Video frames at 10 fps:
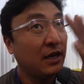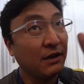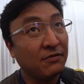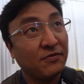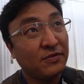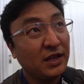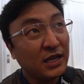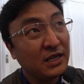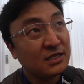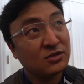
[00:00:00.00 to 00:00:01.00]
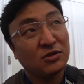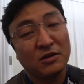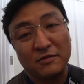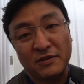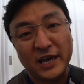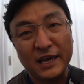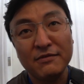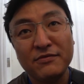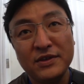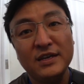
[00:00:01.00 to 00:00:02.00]
If these sort of
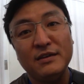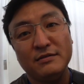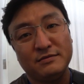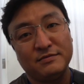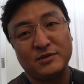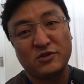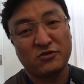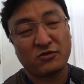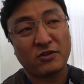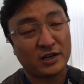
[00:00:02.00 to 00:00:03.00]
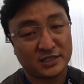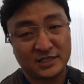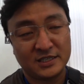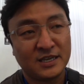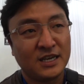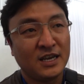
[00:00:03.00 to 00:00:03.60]
heavy trucks